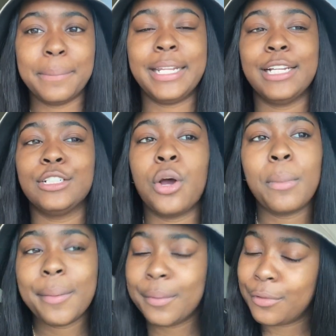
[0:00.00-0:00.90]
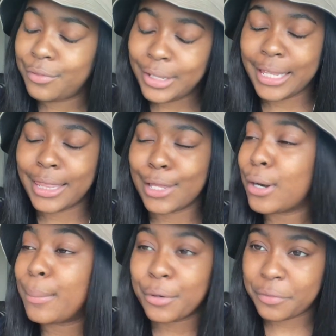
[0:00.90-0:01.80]
but like don't make people feel like they're
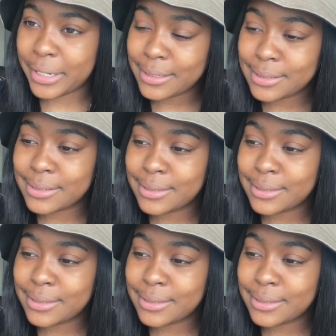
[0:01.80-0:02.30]
not perfect,